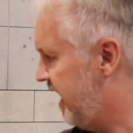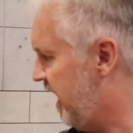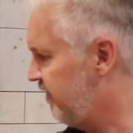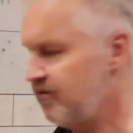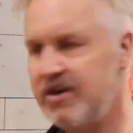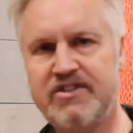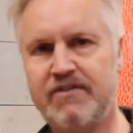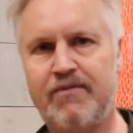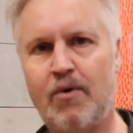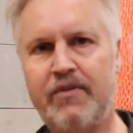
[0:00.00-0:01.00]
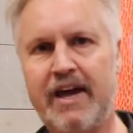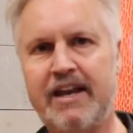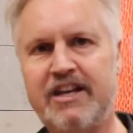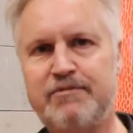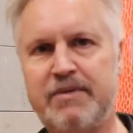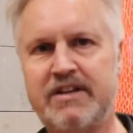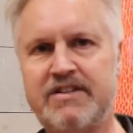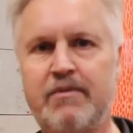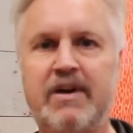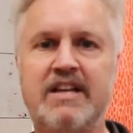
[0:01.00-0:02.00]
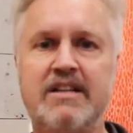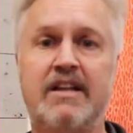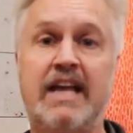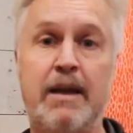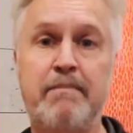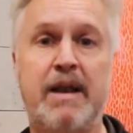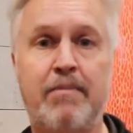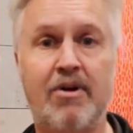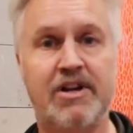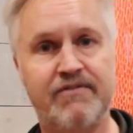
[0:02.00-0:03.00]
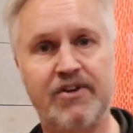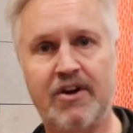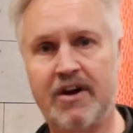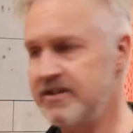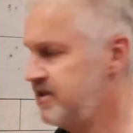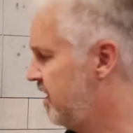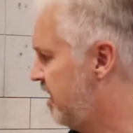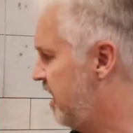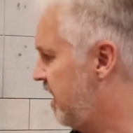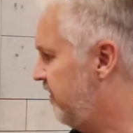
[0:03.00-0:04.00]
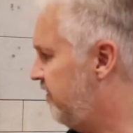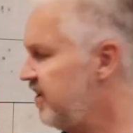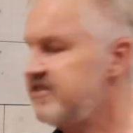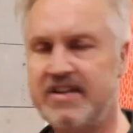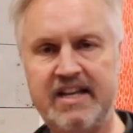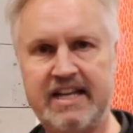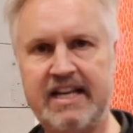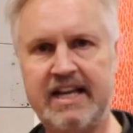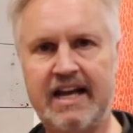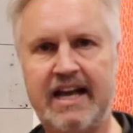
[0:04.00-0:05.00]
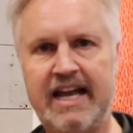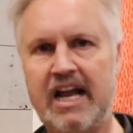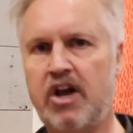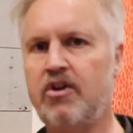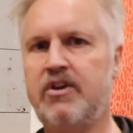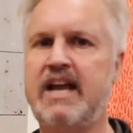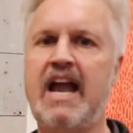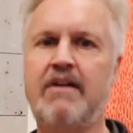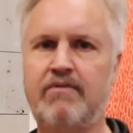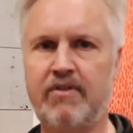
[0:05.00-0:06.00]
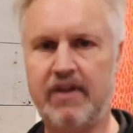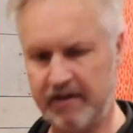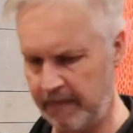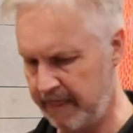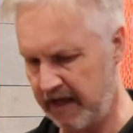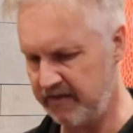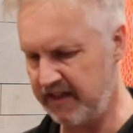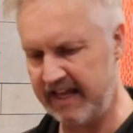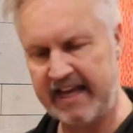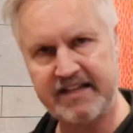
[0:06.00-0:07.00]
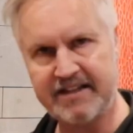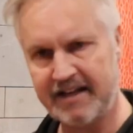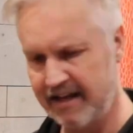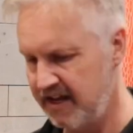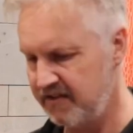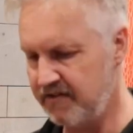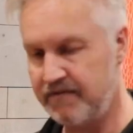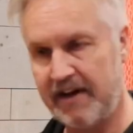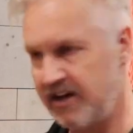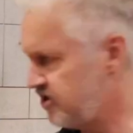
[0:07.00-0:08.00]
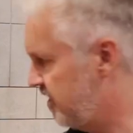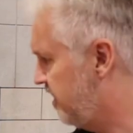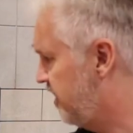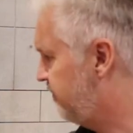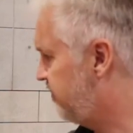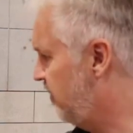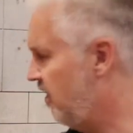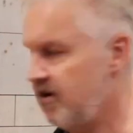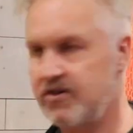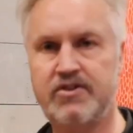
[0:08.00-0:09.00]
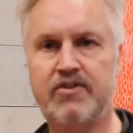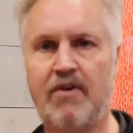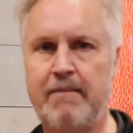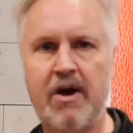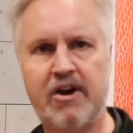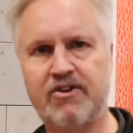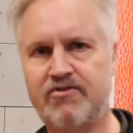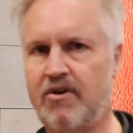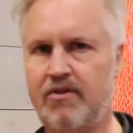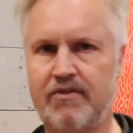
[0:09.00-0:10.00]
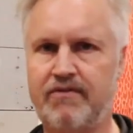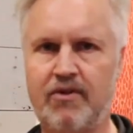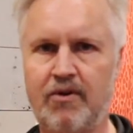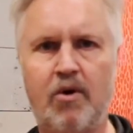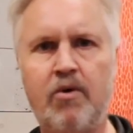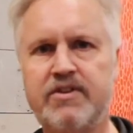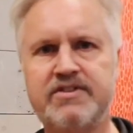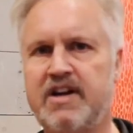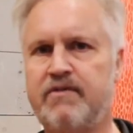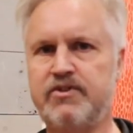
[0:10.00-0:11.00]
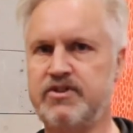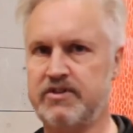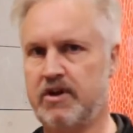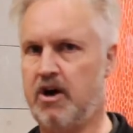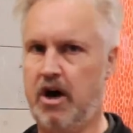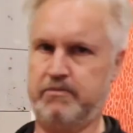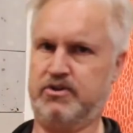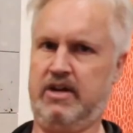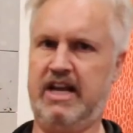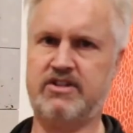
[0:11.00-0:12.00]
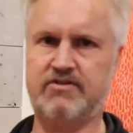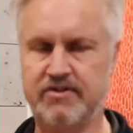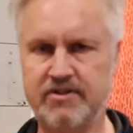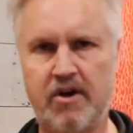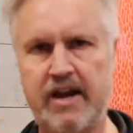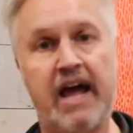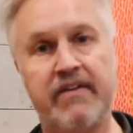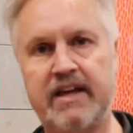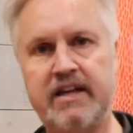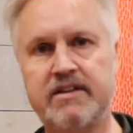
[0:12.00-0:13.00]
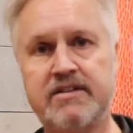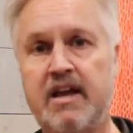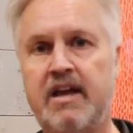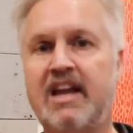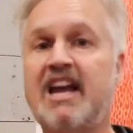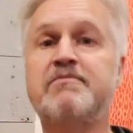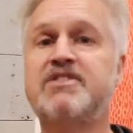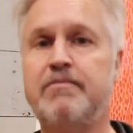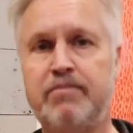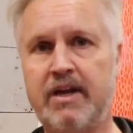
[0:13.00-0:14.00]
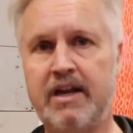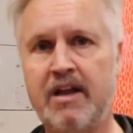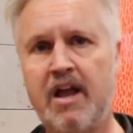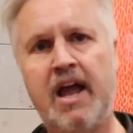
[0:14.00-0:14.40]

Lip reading: And the reason for that is because then we can get a better price for you guys. This heater here, including everything, the heater, the fascia, the logs, the remote control, the flue, all the stuff which is optional extras on other heaters, comes complete.